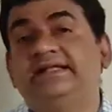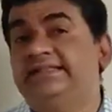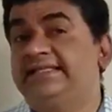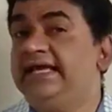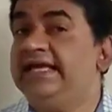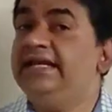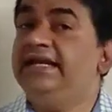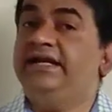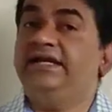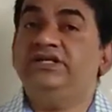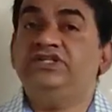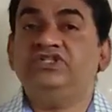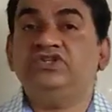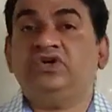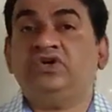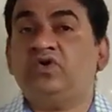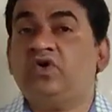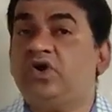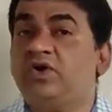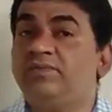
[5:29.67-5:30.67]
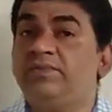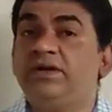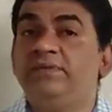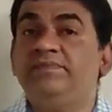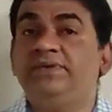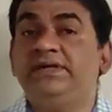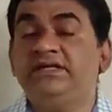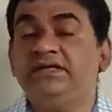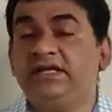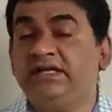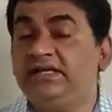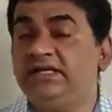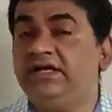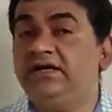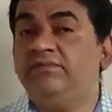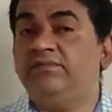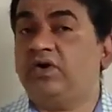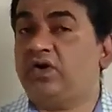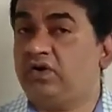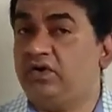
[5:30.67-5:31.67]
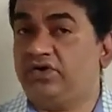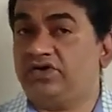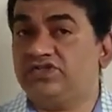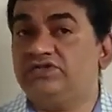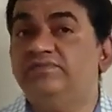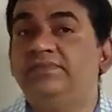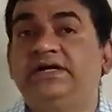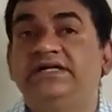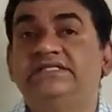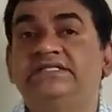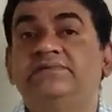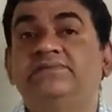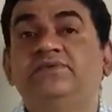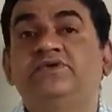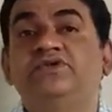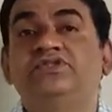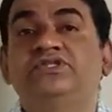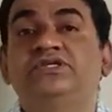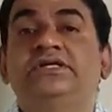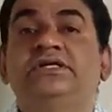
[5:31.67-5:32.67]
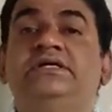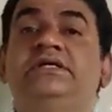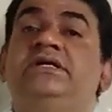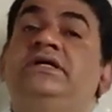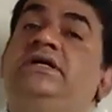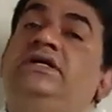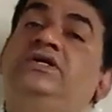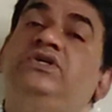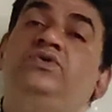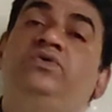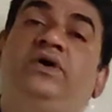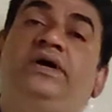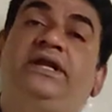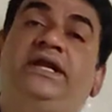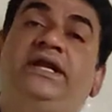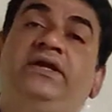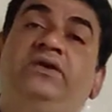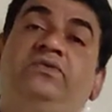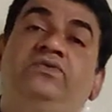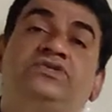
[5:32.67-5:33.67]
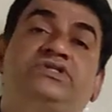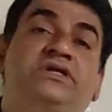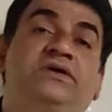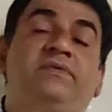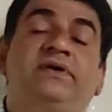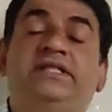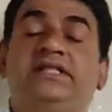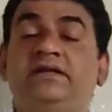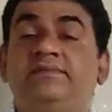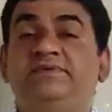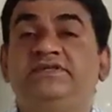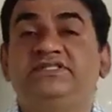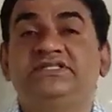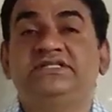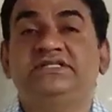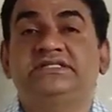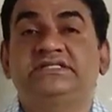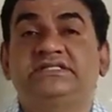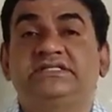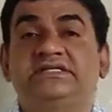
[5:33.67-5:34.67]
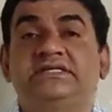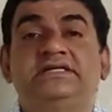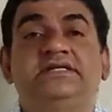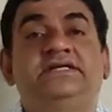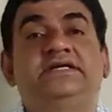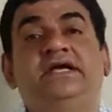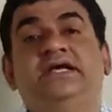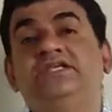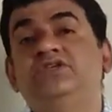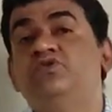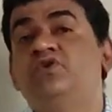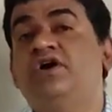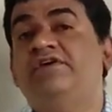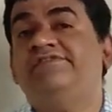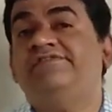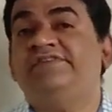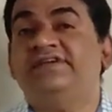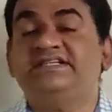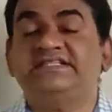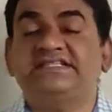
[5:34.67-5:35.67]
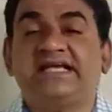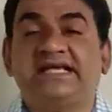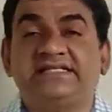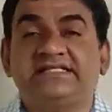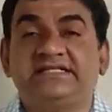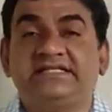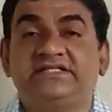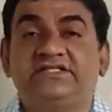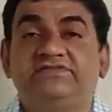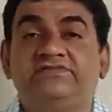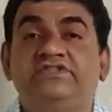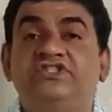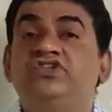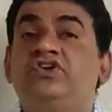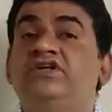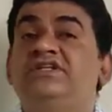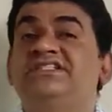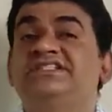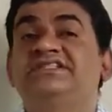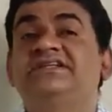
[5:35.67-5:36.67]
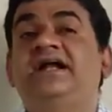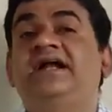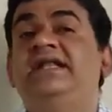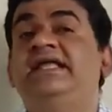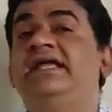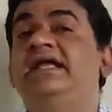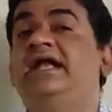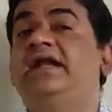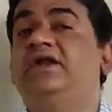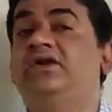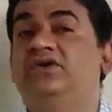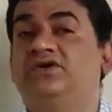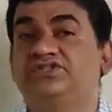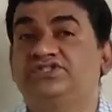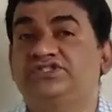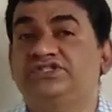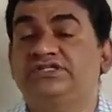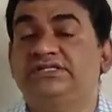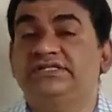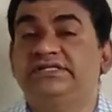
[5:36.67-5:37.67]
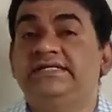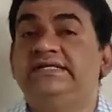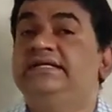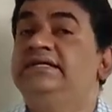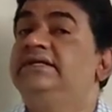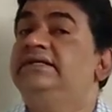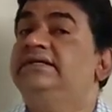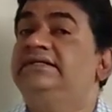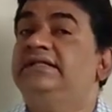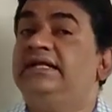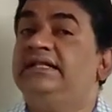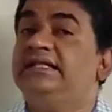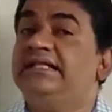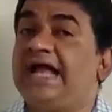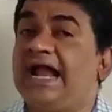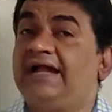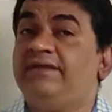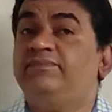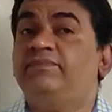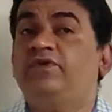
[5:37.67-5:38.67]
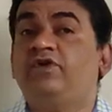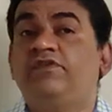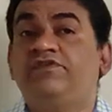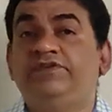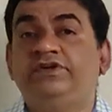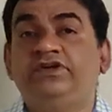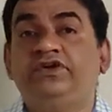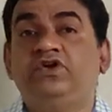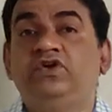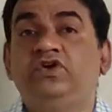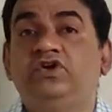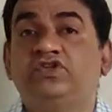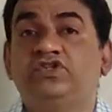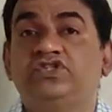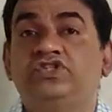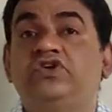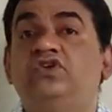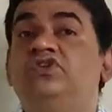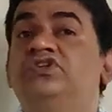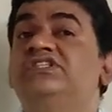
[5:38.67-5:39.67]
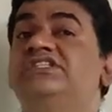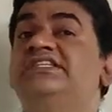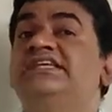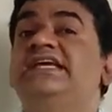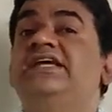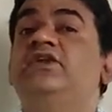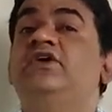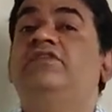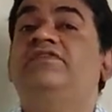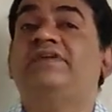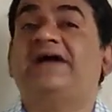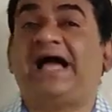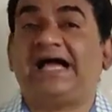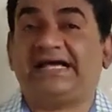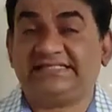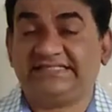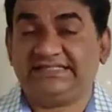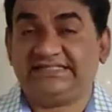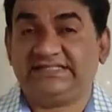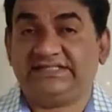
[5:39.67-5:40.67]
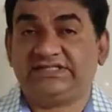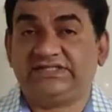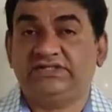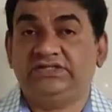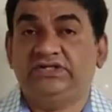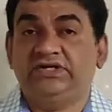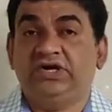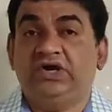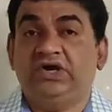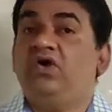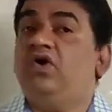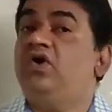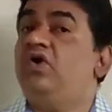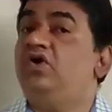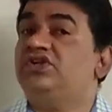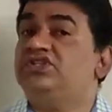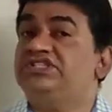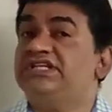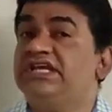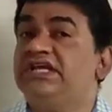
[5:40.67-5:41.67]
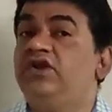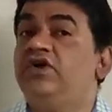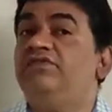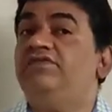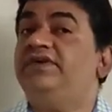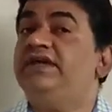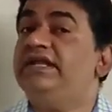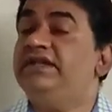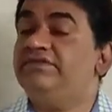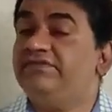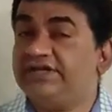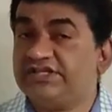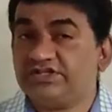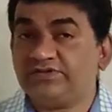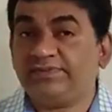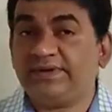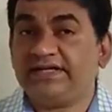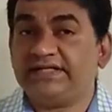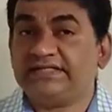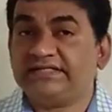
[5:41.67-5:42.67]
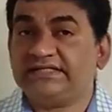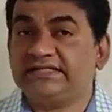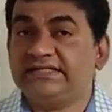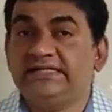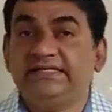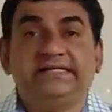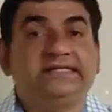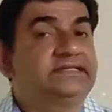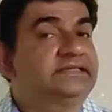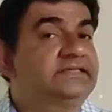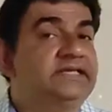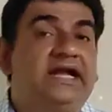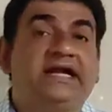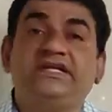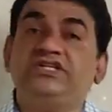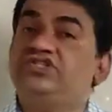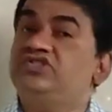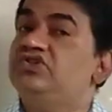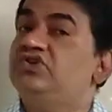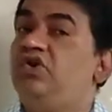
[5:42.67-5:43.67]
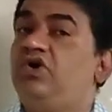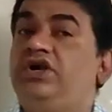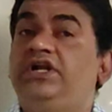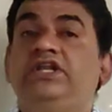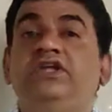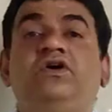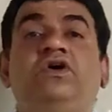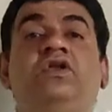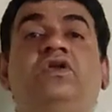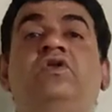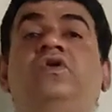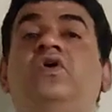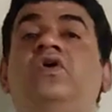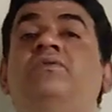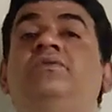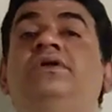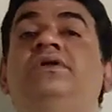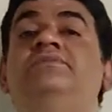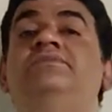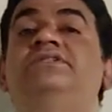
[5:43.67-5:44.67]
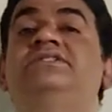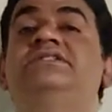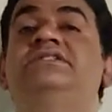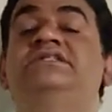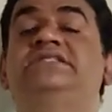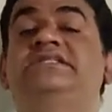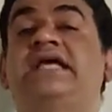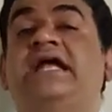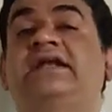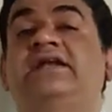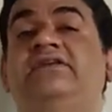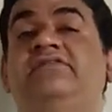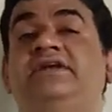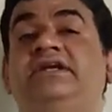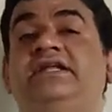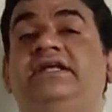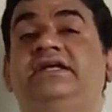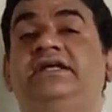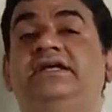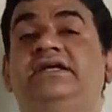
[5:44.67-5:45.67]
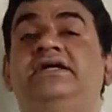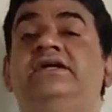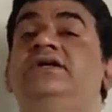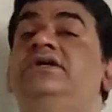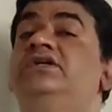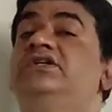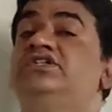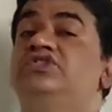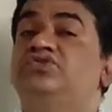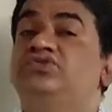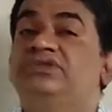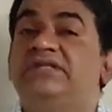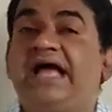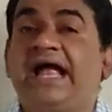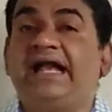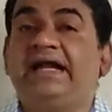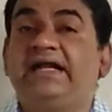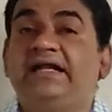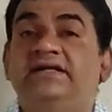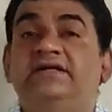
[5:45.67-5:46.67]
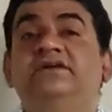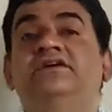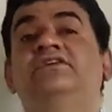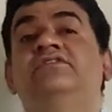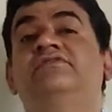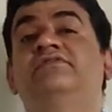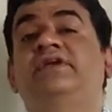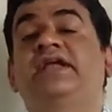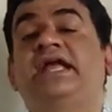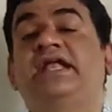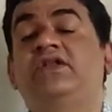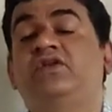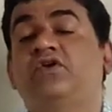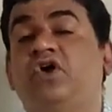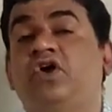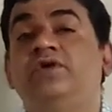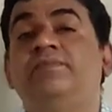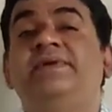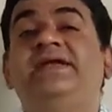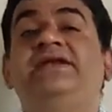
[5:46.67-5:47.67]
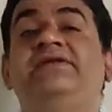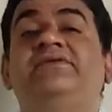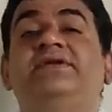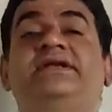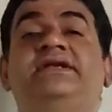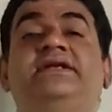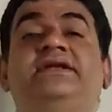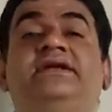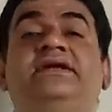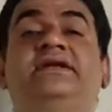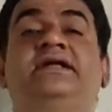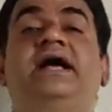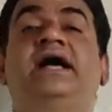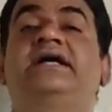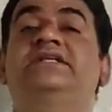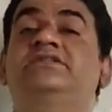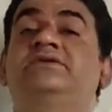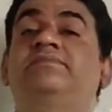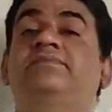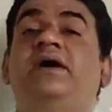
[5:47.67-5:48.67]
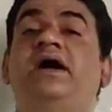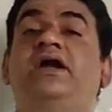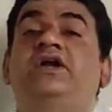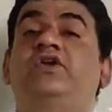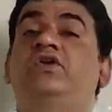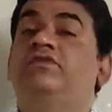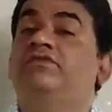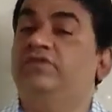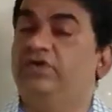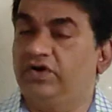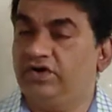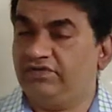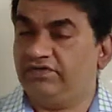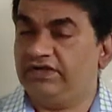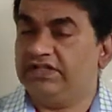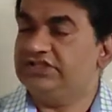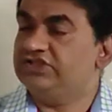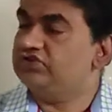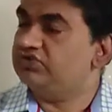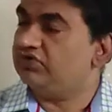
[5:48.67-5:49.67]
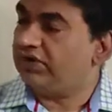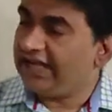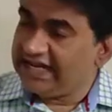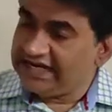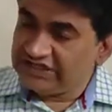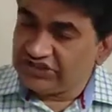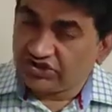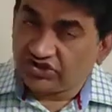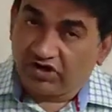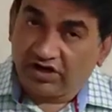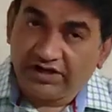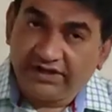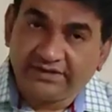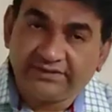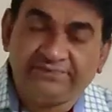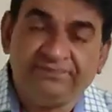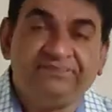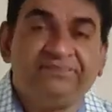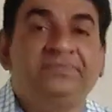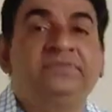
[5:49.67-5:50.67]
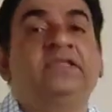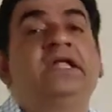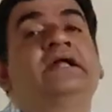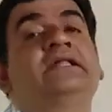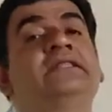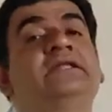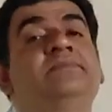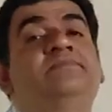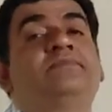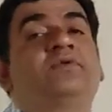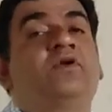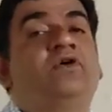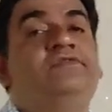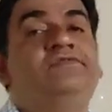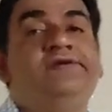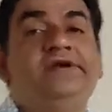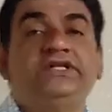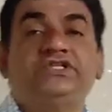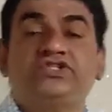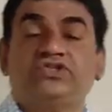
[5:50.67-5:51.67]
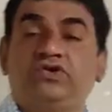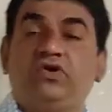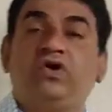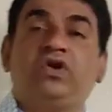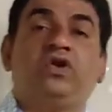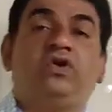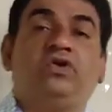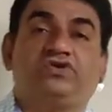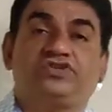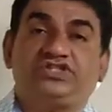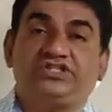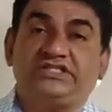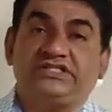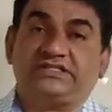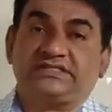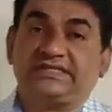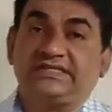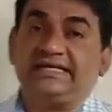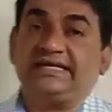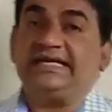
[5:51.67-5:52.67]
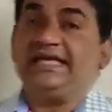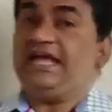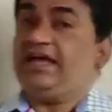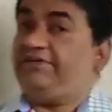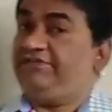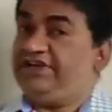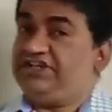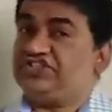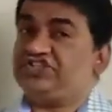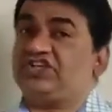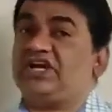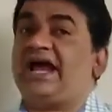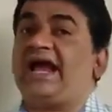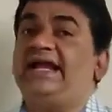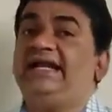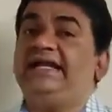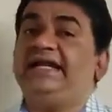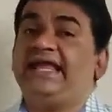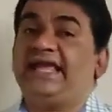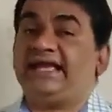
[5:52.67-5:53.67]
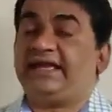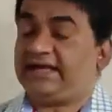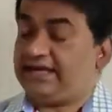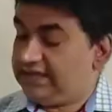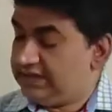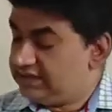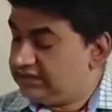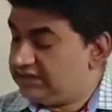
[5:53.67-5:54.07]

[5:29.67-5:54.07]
then it is your normal income or loss. But suppose you are into some other business, you have fixed assets which you are discarding at loss, then that profit or loss on sale of assets or sale of investments, that is not your normal business activity, so that cannot be treated as a part of goodwill. So in short, the profits or losses which I take,